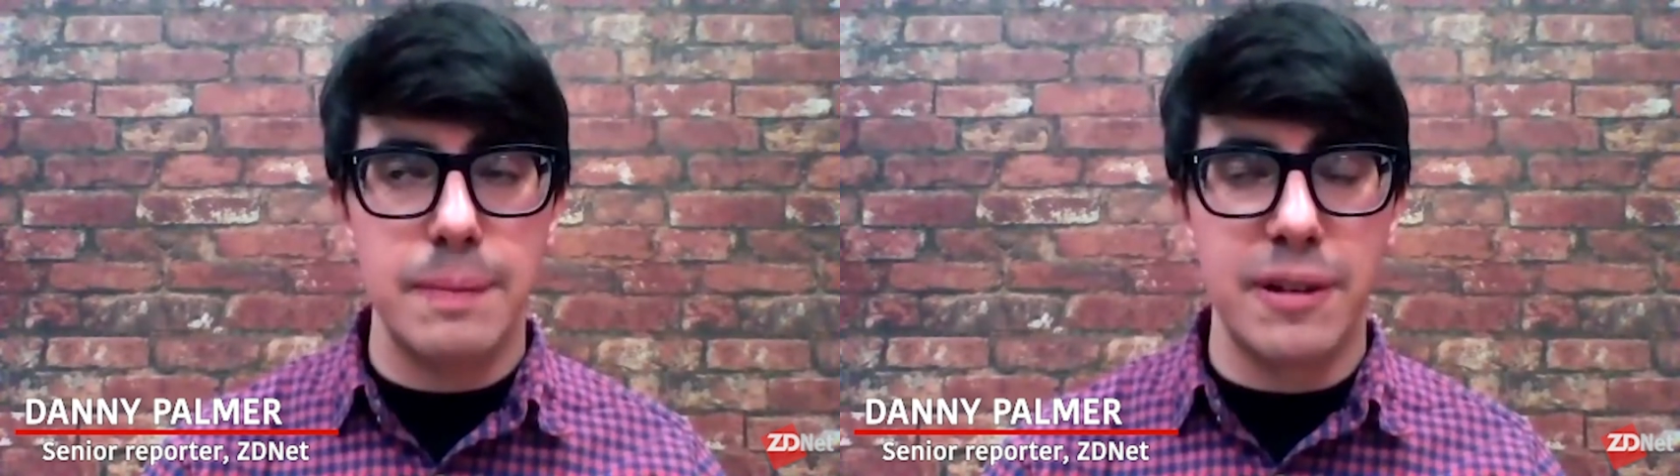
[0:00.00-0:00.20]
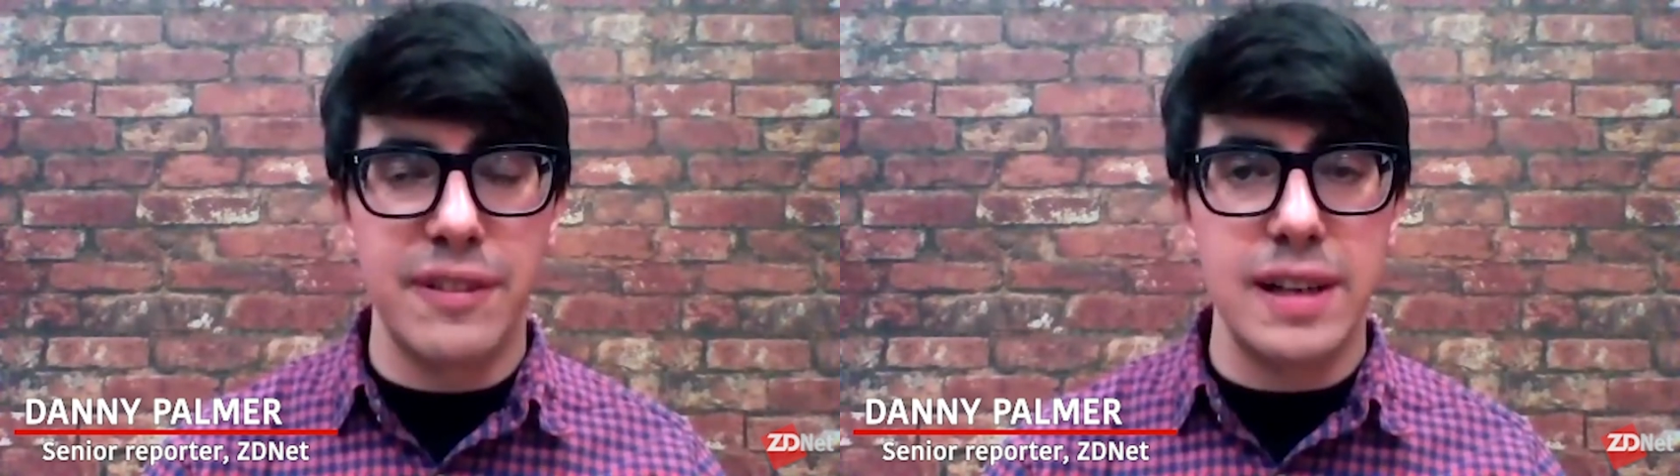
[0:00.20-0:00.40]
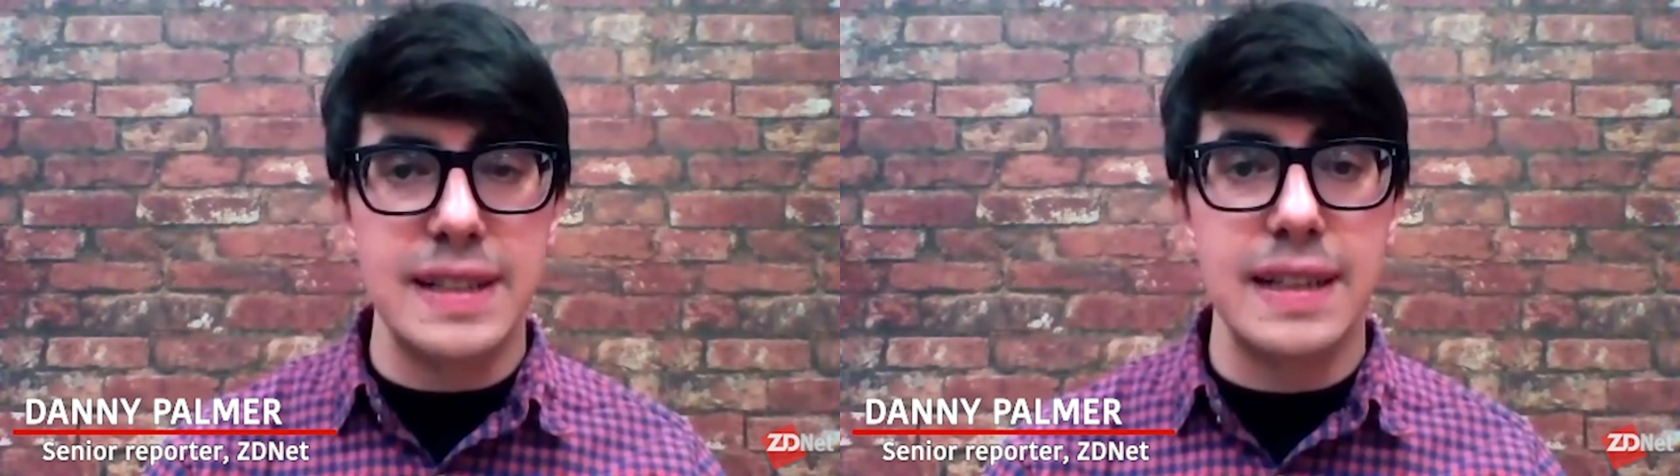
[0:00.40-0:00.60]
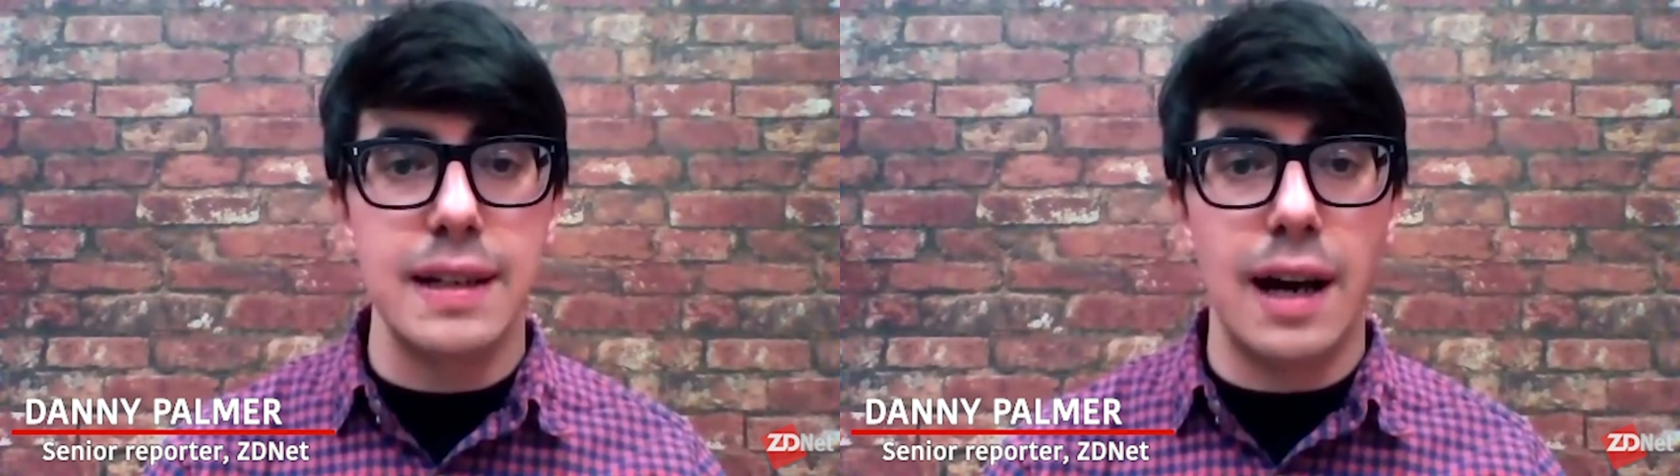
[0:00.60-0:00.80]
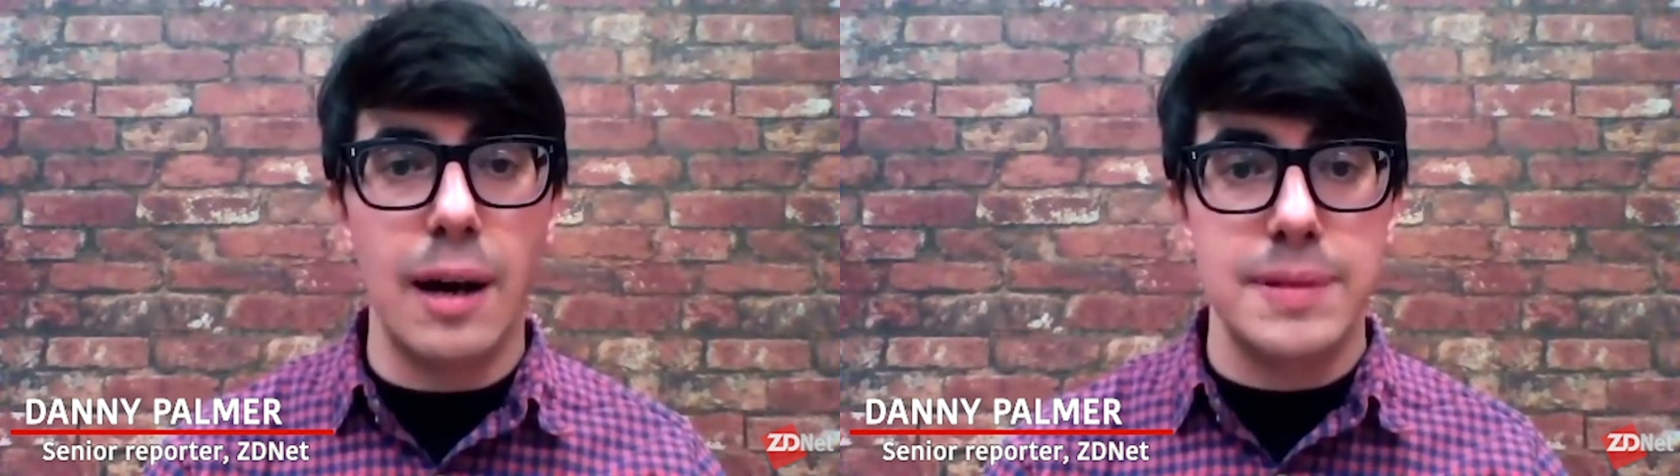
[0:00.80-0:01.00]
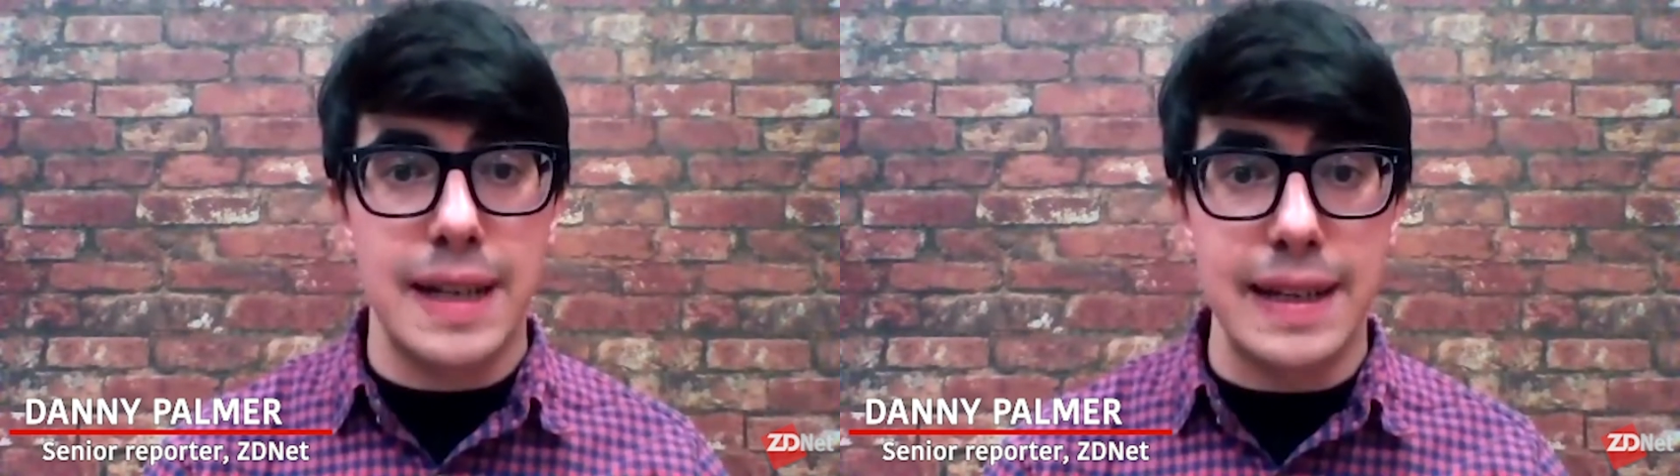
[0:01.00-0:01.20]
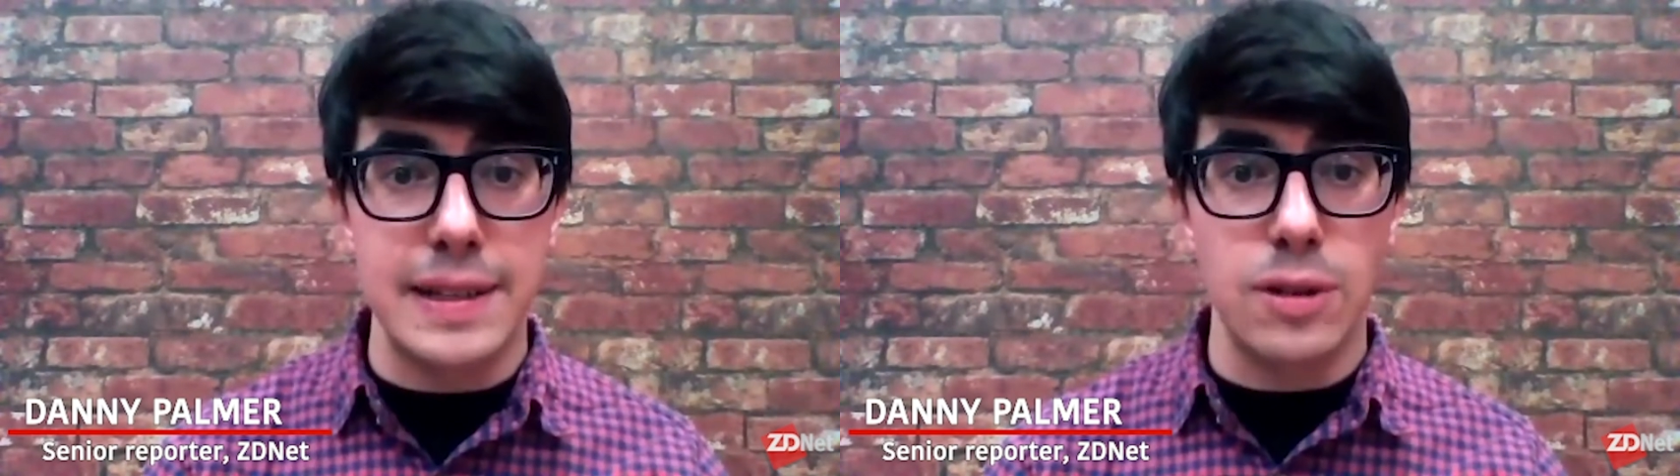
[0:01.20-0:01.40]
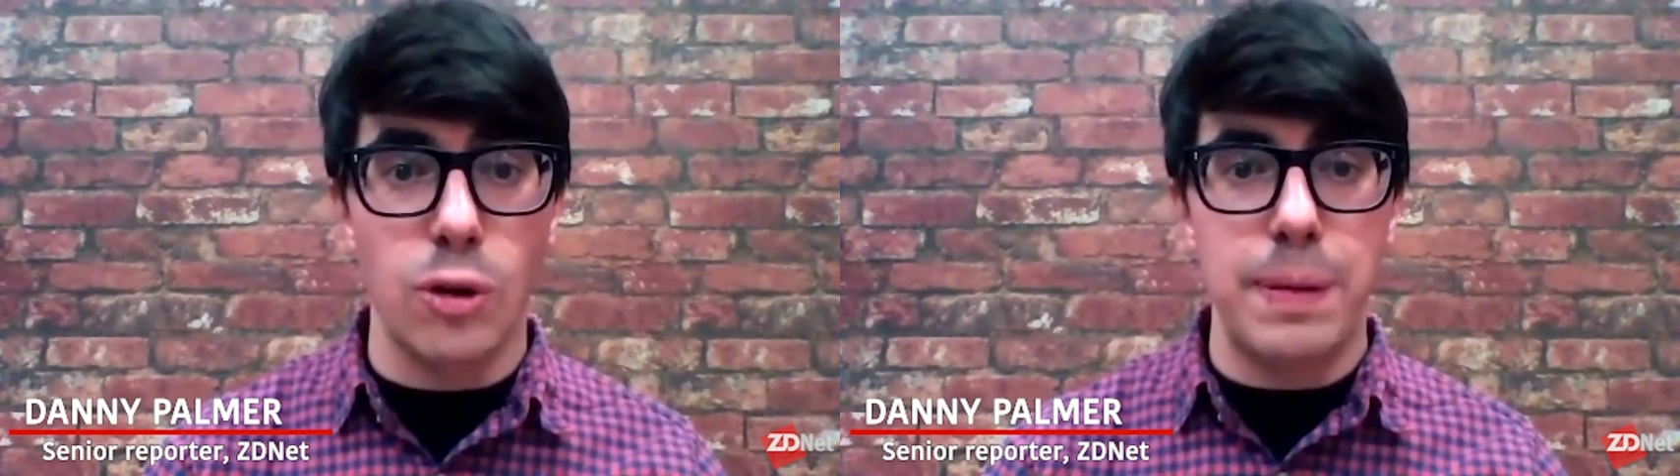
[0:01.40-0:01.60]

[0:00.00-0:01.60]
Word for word: providing updates